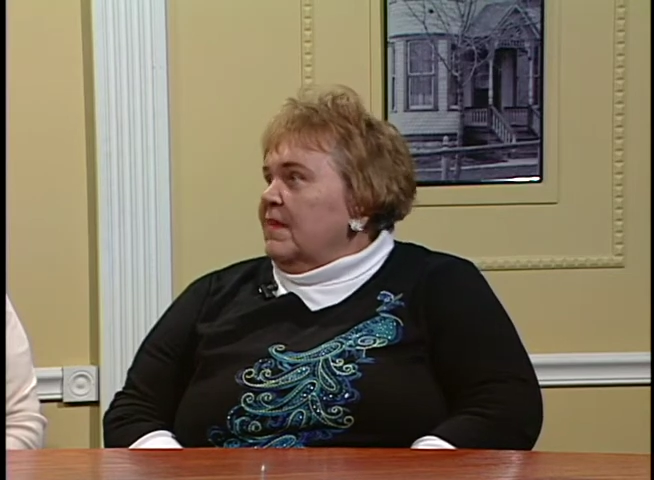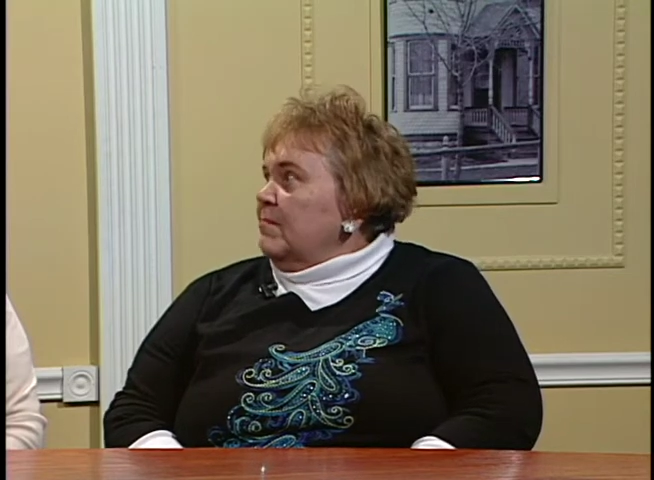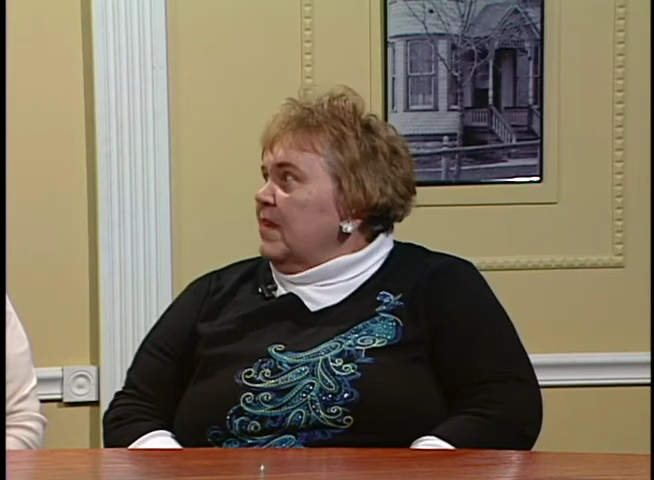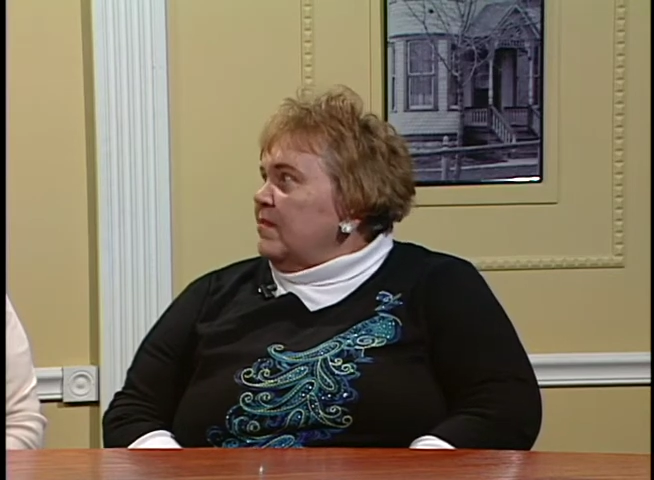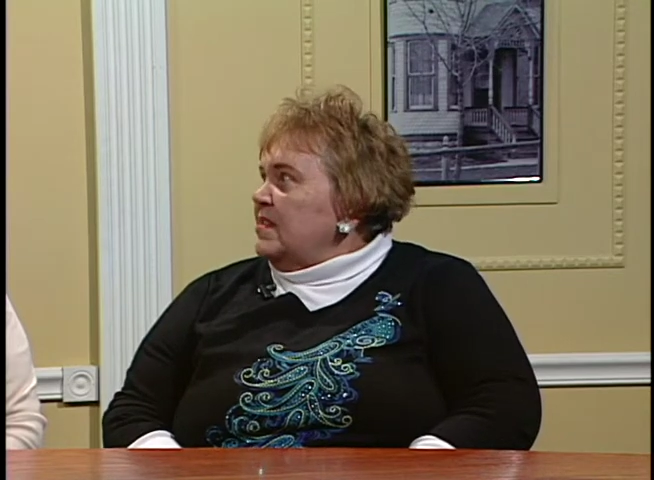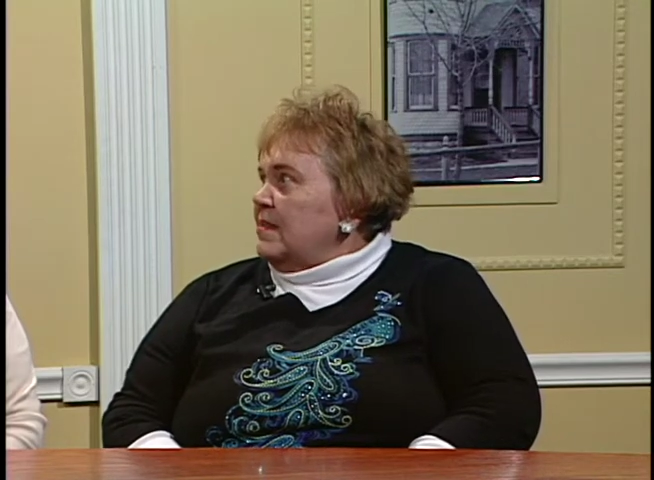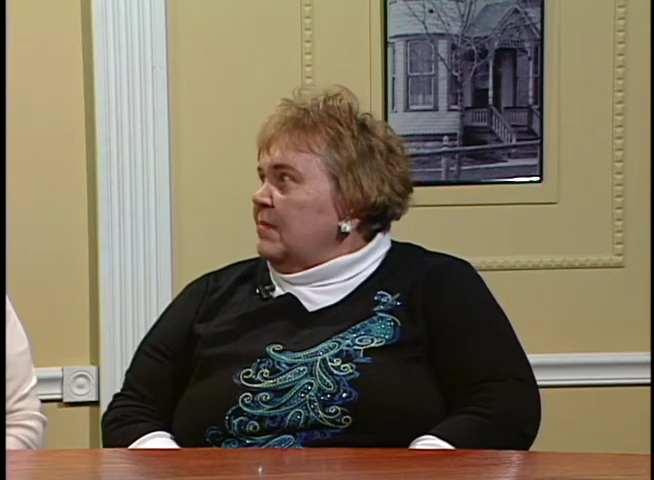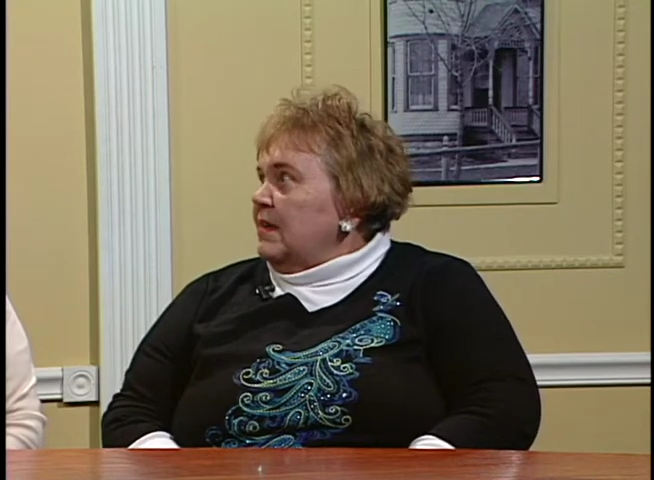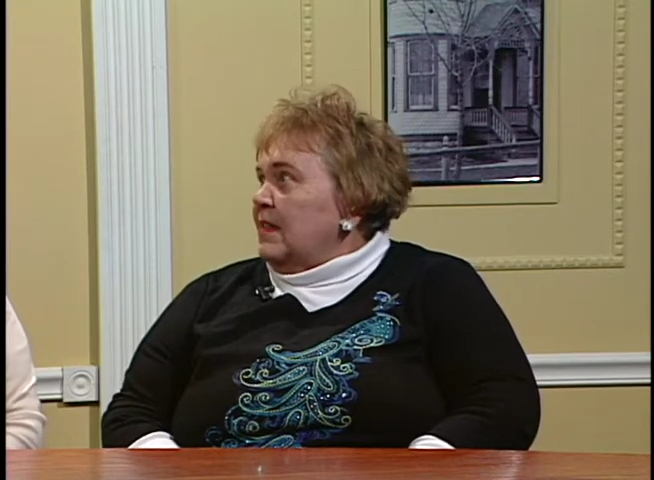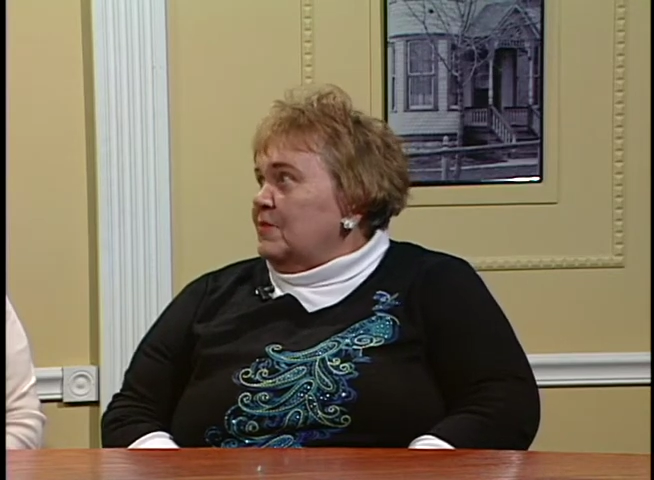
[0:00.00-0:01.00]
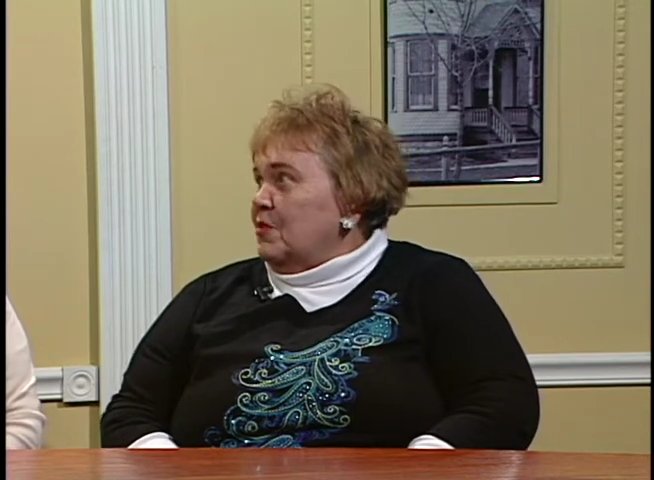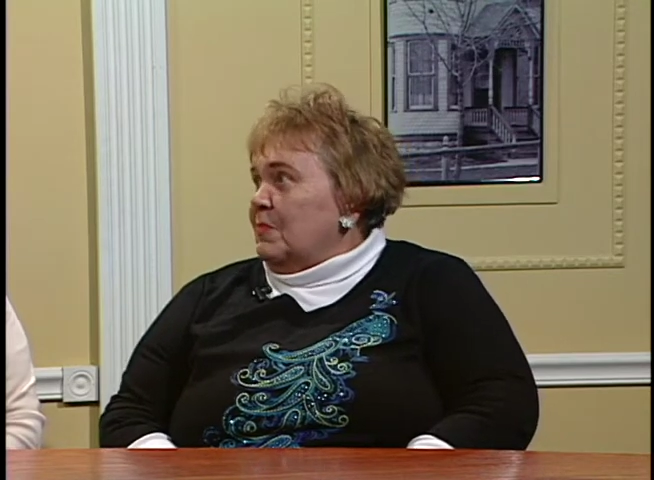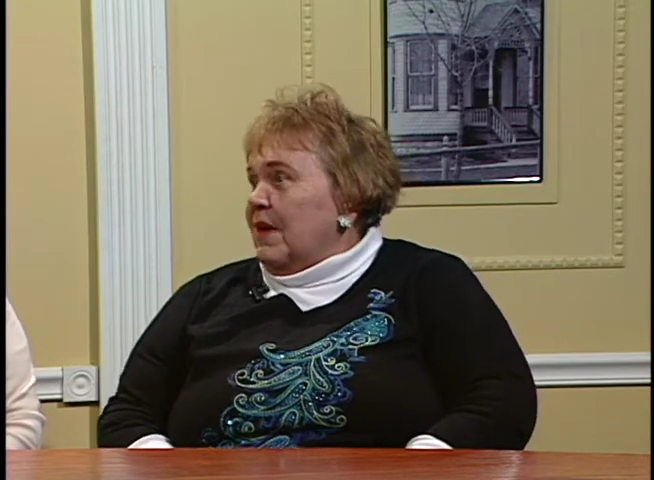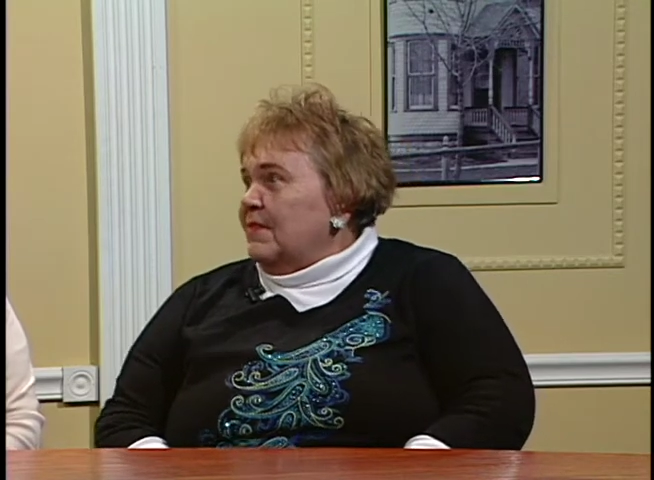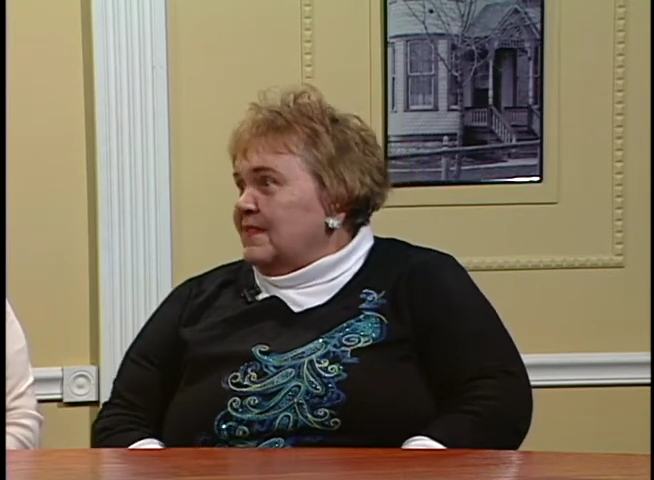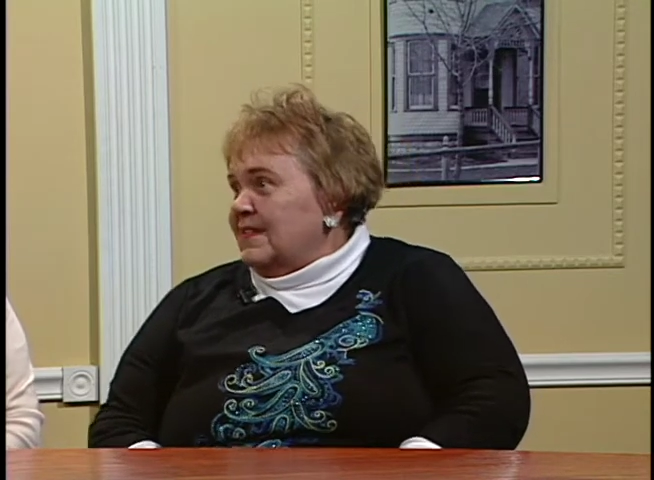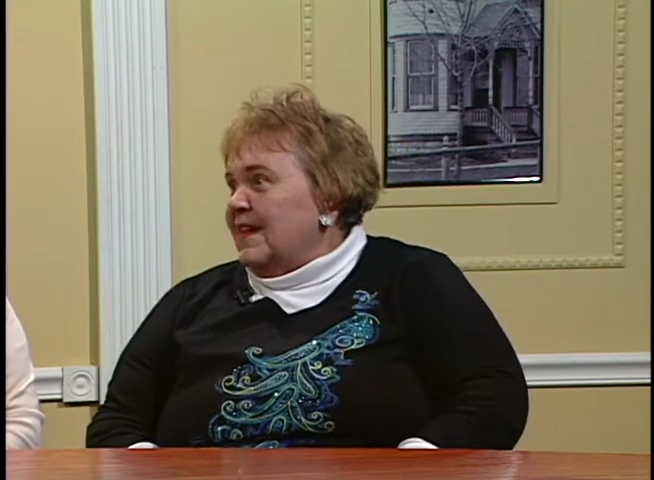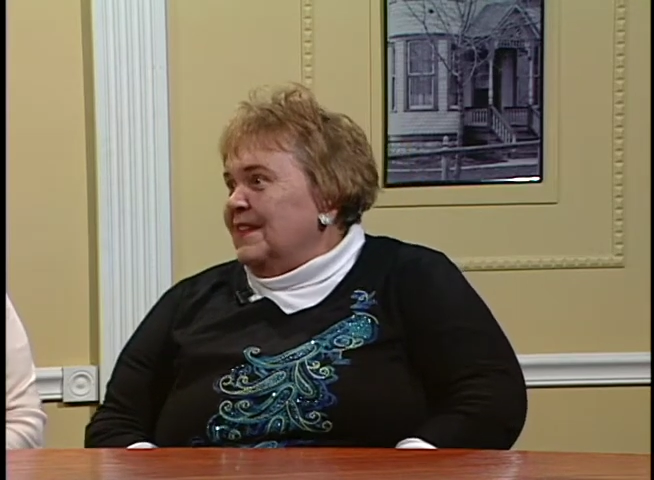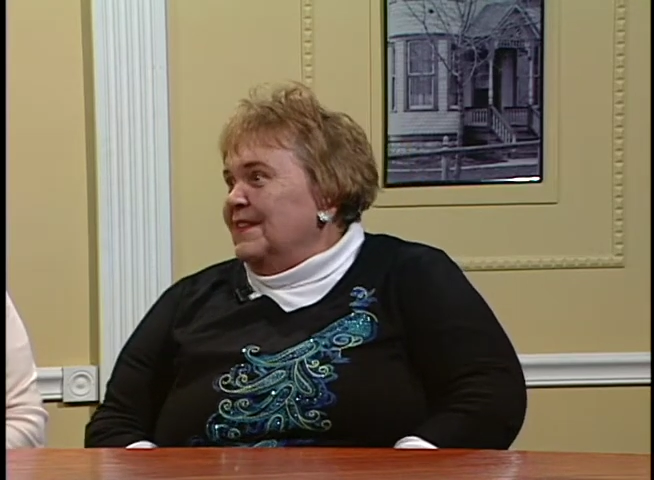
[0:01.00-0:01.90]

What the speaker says: marry somebody that your parents said